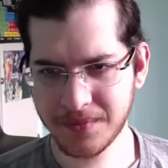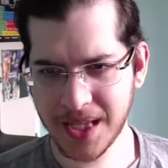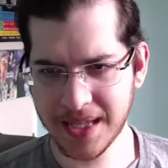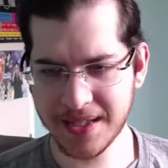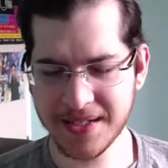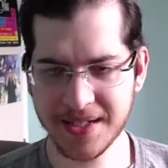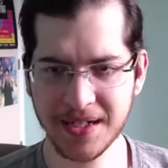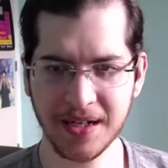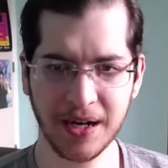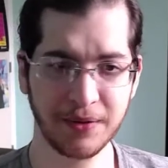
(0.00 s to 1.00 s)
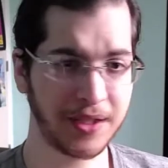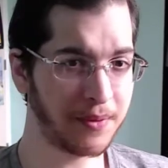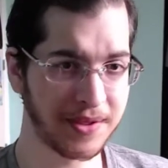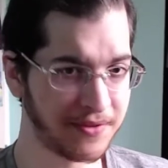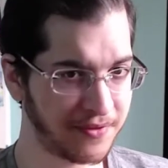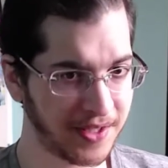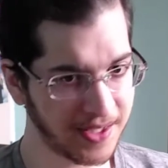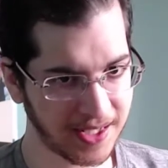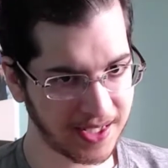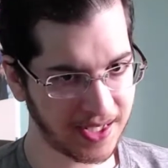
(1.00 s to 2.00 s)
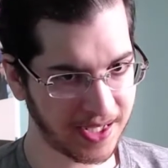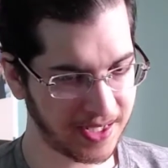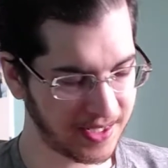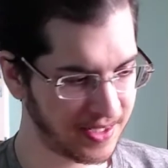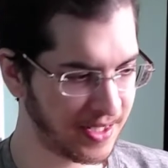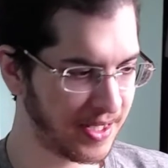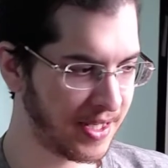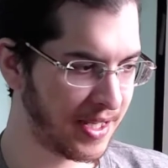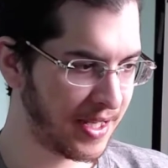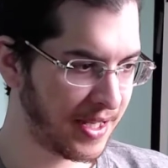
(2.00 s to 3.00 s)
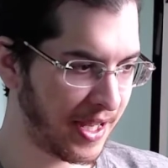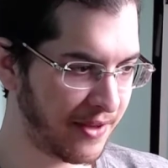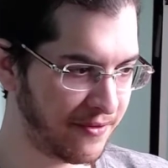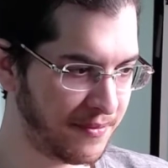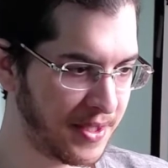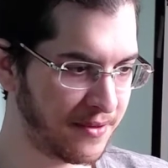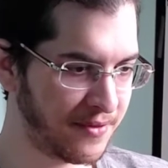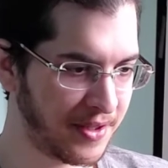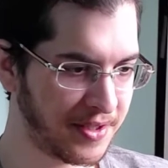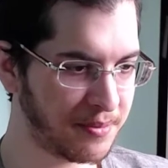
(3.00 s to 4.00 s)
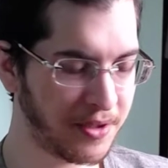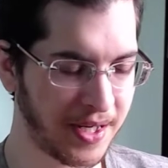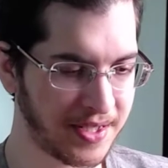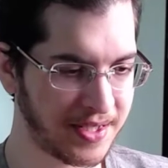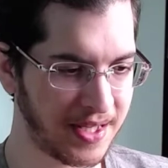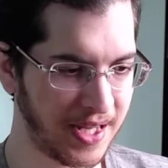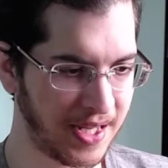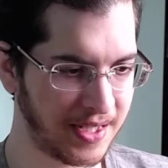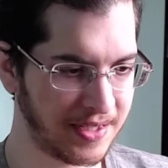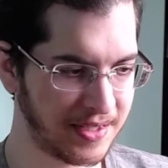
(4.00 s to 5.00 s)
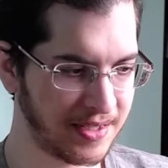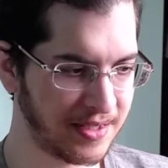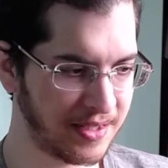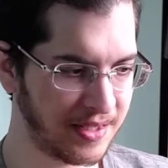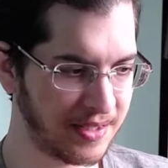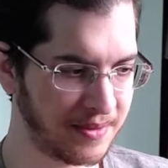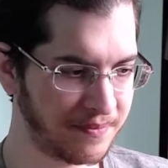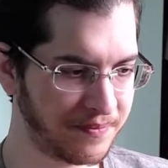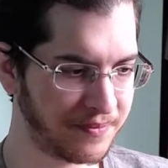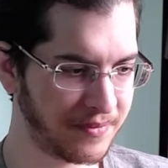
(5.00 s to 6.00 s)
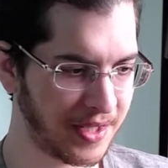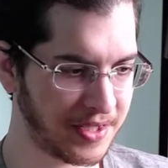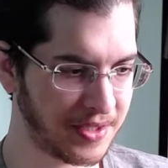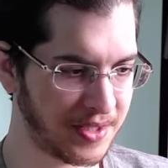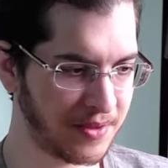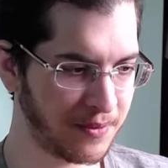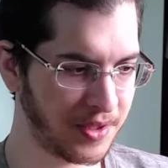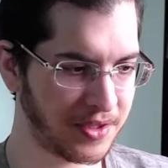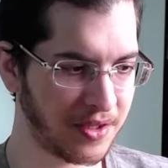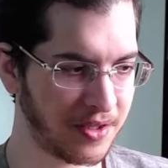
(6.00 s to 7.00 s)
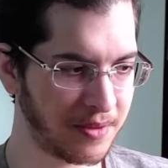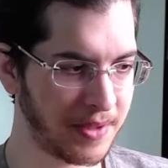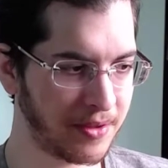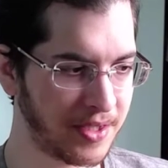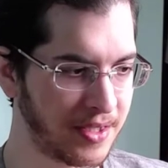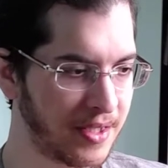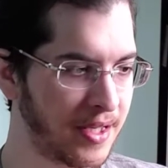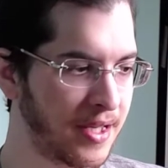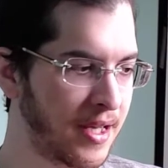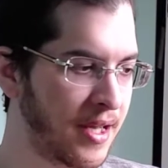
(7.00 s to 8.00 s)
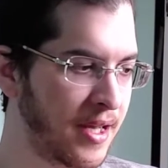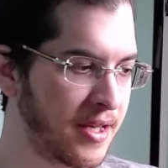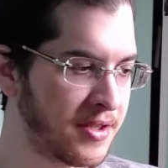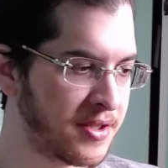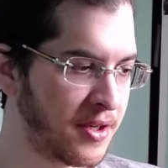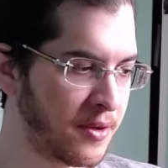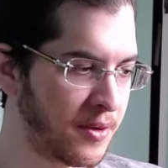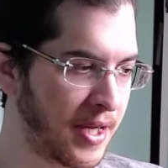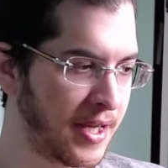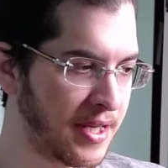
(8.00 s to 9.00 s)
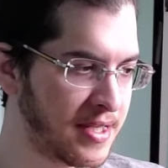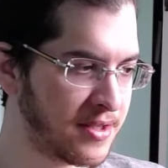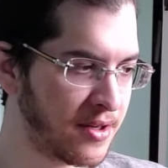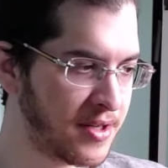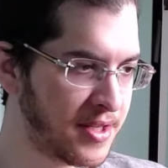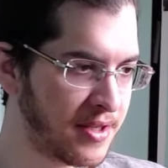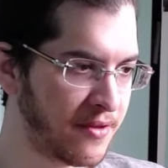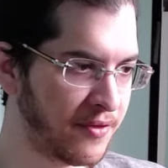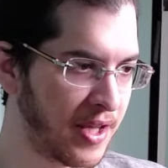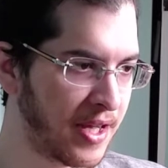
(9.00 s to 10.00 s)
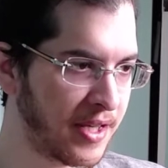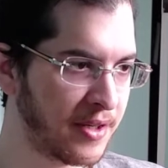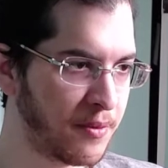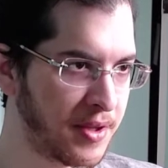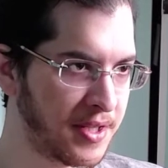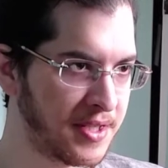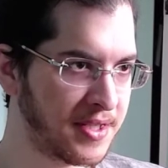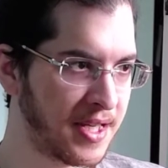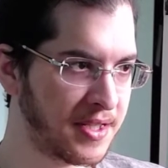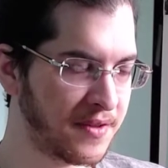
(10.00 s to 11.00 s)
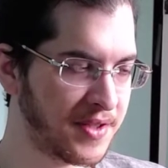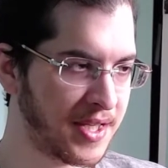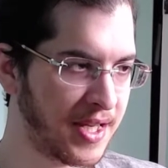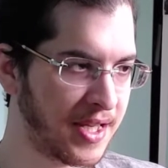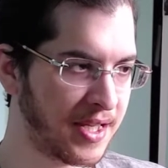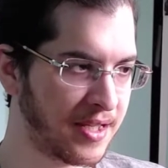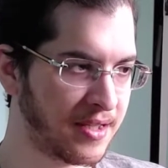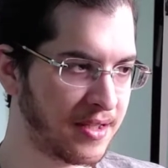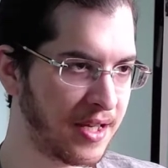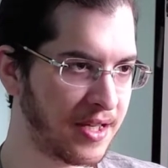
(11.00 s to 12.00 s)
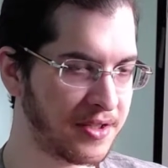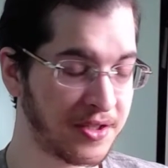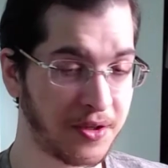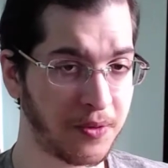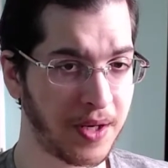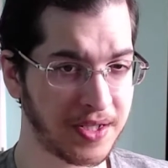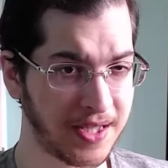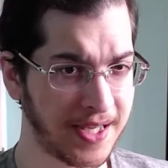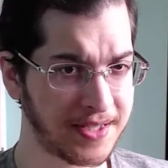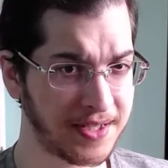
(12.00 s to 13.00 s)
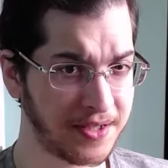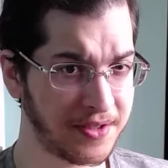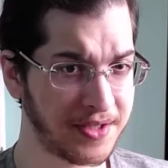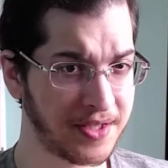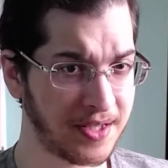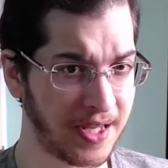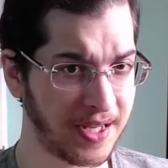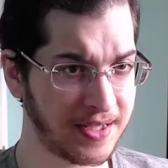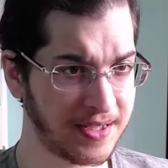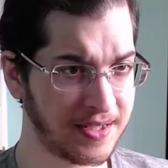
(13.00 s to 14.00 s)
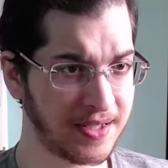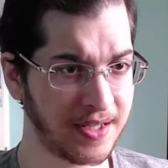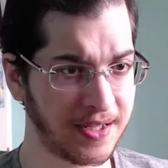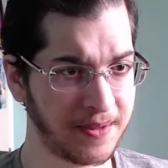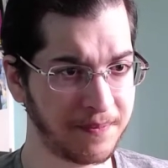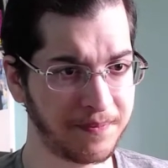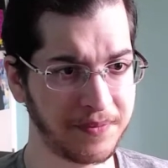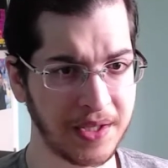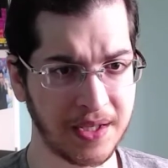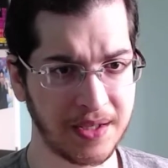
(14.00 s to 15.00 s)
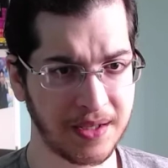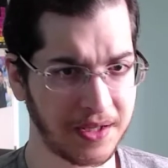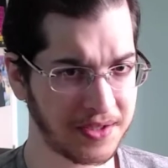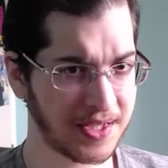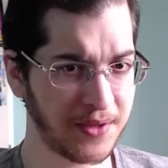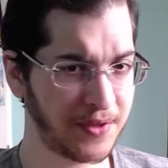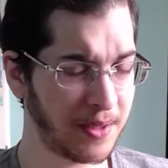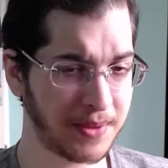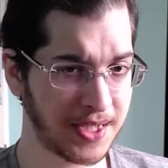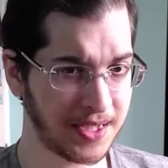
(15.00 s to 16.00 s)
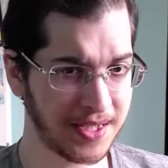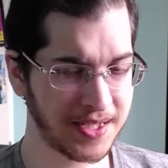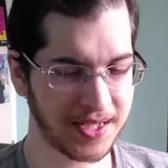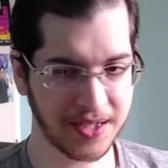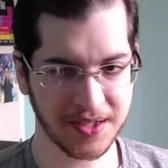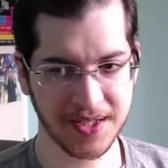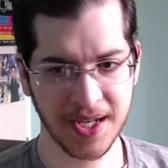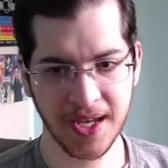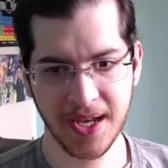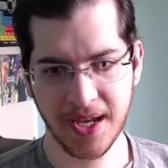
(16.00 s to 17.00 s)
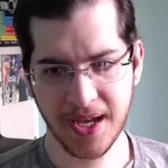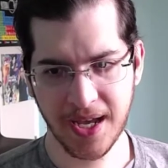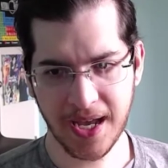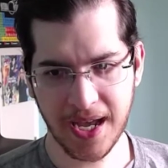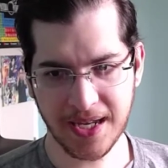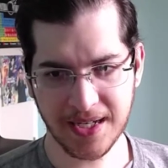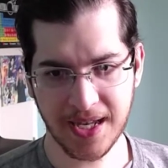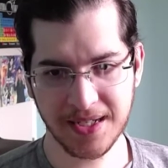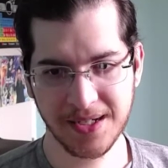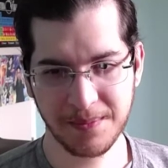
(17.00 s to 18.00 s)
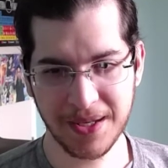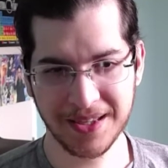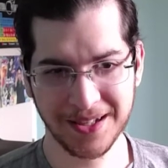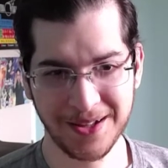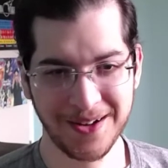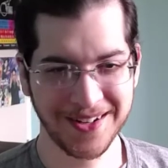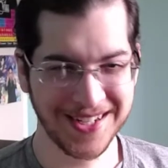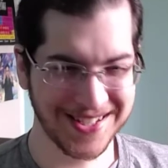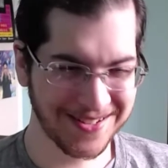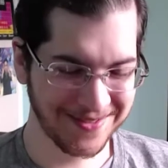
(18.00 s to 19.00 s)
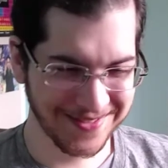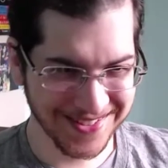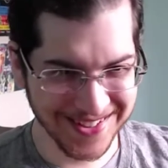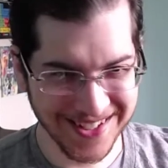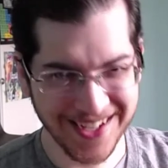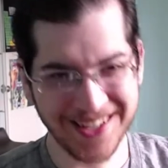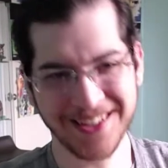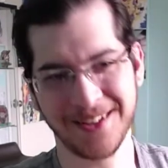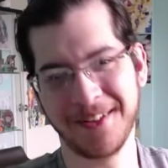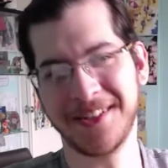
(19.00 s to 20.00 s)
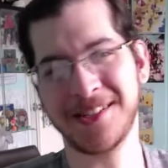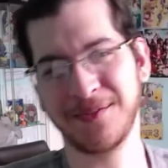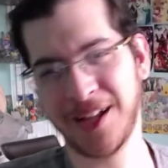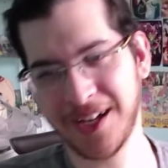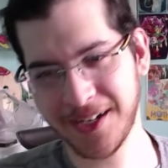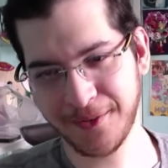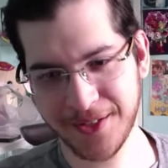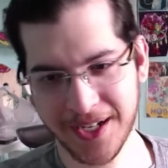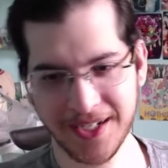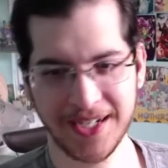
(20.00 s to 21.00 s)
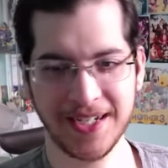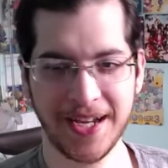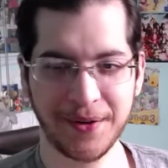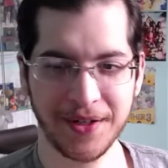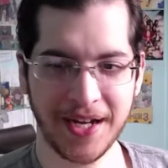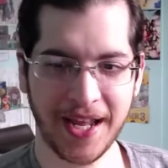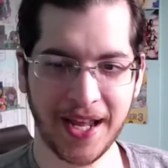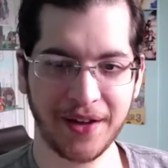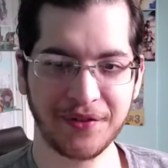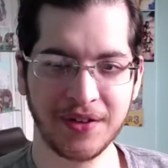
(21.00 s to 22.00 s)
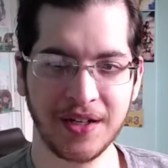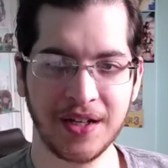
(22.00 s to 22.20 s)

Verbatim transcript: and this year I really wasn't feeling it. I've been very depressed, and I just didn't want to talk about it. So I started the vlog with an intent of saying, just go watch last year's, and I'll just give an update on this year's. And it ended up being the longest the longest vlog I've done at an hour and a half.